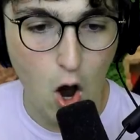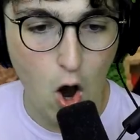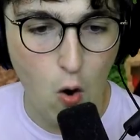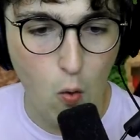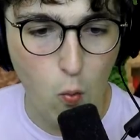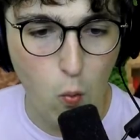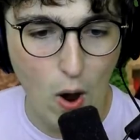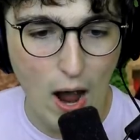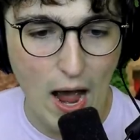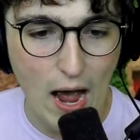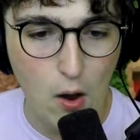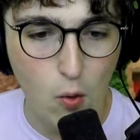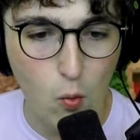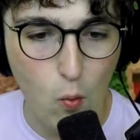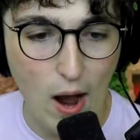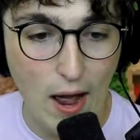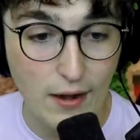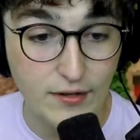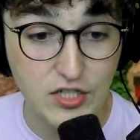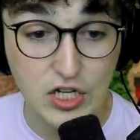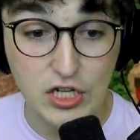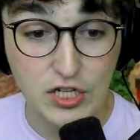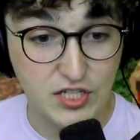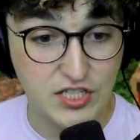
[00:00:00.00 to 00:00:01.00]
Oh, wow, wow.
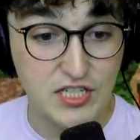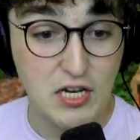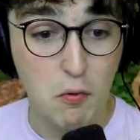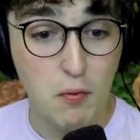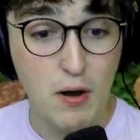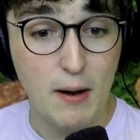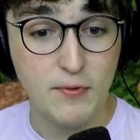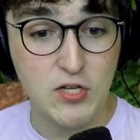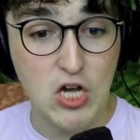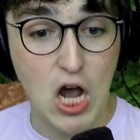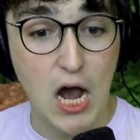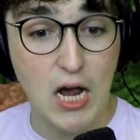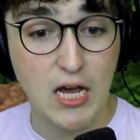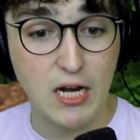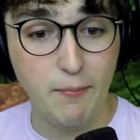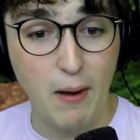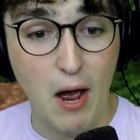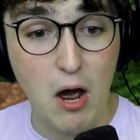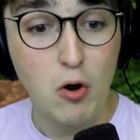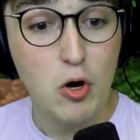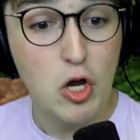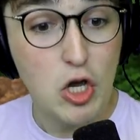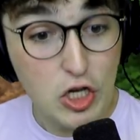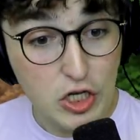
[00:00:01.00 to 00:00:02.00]
Do you see what I'm talking
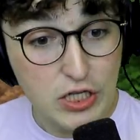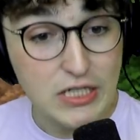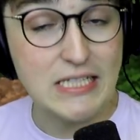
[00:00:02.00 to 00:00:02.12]
about?